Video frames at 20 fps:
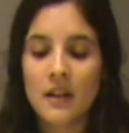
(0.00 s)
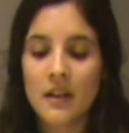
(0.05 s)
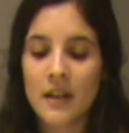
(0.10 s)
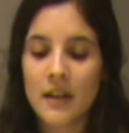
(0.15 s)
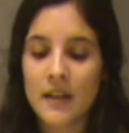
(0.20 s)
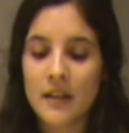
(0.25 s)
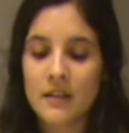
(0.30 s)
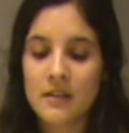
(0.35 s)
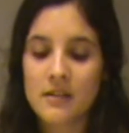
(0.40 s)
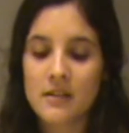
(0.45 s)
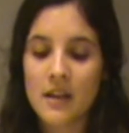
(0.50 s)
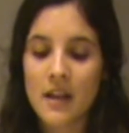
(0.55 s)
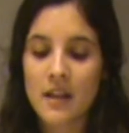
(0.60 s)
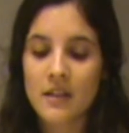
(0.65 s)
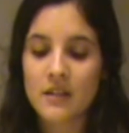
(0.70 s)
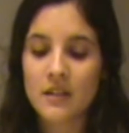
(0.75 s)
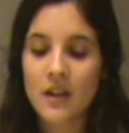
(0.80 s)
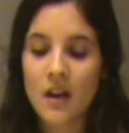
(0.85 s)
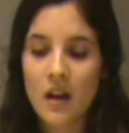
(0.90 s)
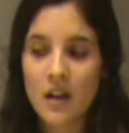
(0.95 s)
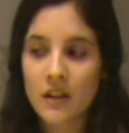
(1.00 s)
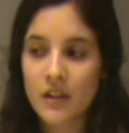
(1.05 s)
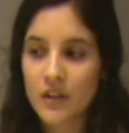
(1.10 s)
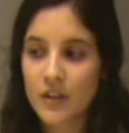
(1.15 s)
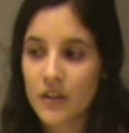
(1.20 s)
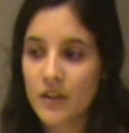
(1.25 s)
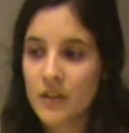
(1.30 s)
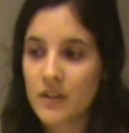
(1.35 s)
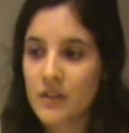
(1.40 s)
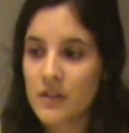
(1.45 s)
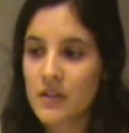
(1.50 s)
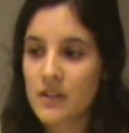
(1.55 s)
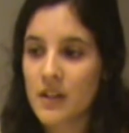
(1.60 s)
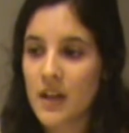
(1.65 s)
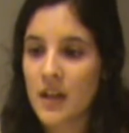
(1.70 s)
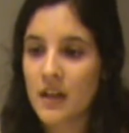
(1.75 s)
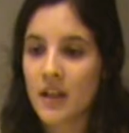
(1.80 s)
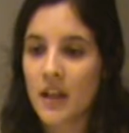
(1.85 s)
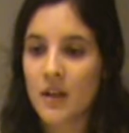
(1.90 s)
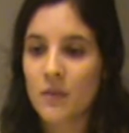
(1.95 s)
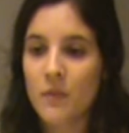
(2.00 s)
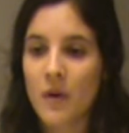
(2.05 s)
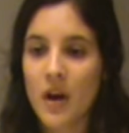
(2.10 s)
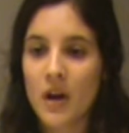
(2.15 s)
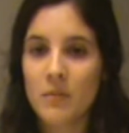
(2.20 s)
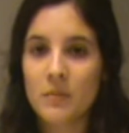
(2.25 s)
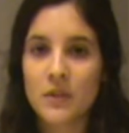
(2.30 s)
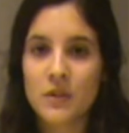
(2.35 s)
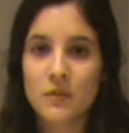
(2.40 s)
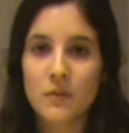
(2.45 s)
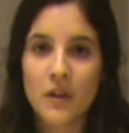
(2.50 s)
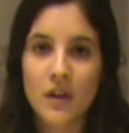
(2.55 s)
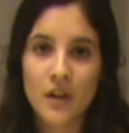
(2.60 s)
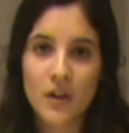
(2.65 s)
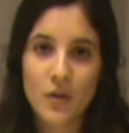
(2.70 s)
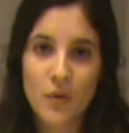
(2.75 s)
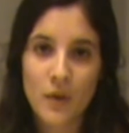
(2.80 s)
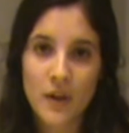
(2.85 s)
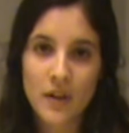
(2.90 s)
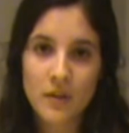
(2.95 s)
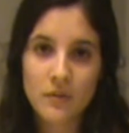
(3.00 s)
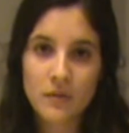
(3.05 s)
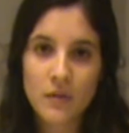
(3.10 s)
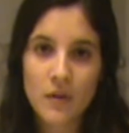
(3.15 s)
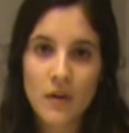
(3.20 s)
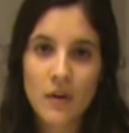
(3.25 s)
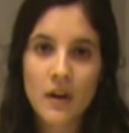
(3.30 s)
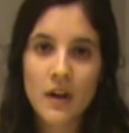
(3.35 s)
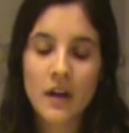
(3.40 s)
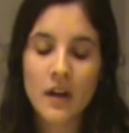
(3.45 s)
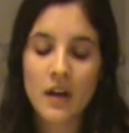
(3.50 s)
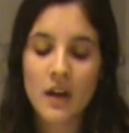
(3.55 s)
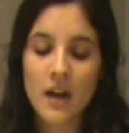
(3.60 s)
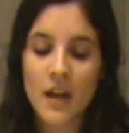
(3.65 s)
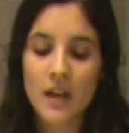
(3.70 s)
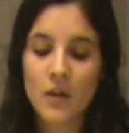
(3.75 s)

and the colors and the environment we are going for,